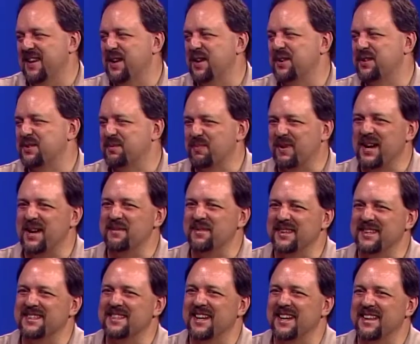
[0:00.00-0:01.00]
you should
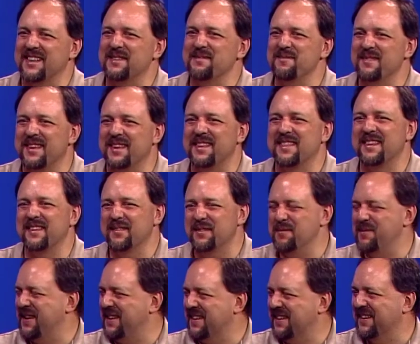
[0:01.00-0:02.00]
probably tell them. It
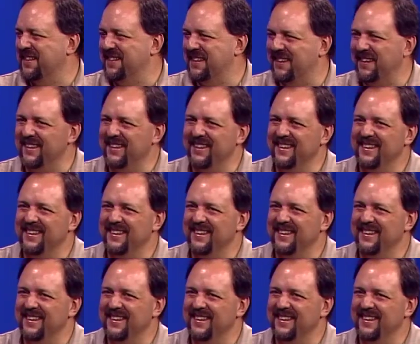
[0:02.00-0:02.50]
would be a good thing.